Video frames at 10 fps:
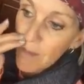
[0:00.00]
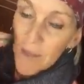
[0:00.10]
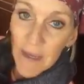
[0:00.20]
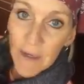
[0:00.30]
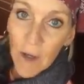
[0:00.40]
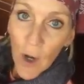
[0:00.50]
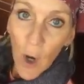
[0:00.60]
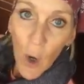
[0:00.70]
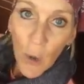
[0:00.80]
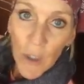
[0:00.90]
then
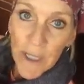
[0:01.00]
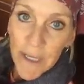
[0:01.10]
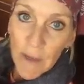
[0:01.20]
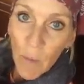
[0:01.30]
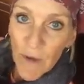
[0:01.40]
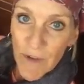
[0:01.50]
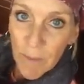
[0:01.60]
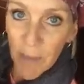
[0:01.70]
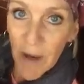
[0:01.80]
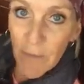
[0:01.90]
only what's
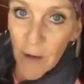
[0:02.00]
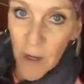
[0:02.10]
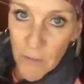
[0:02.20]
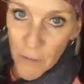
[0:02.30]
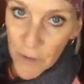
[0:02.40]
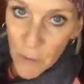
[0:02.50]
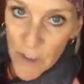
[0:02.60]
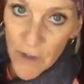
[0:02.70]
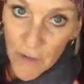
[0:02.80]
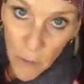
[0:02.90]
above 100,
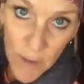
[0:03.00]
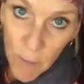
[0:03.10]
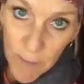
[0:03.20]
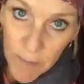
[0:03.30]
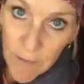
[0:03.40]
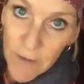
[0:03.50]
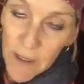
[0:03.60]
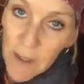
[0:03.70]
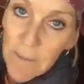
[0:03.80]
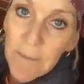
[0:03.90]
which is 21
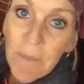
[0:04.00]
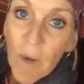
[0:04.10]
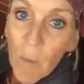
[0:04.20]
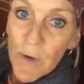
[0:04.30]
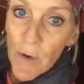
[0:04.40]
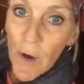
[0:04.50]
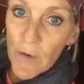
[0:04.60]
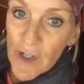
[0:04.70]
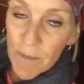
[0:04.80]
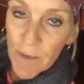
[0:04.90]
BV, when your
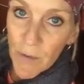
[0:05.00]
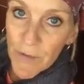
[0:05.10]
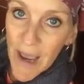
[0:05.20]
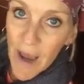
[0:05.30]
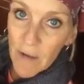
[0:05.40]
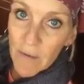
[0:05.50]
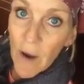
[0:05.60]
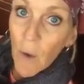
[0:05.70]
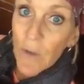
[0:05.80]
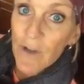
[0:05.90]
auto ship goes out,
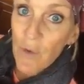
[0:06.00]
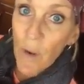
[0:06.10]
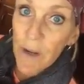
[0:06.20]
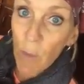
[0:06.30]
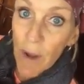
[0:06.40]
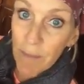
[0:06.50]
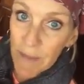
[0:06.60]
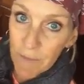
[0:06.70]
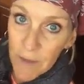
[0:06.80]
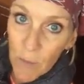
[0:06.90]
only 21
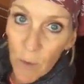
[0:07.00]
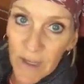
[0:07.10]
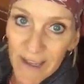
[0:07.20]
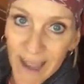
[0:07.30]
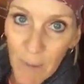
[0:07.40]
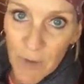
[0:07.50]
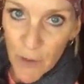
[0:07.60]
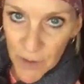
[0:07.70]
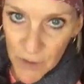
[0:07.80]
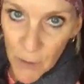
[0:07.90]
BV will get
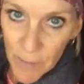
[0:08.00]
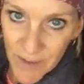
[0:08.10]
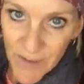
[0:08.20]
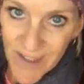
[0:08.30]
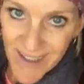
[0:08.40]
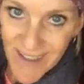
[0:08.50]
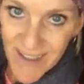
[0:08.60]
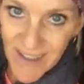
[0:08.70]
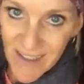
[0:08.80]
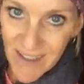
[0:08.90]
captured in your business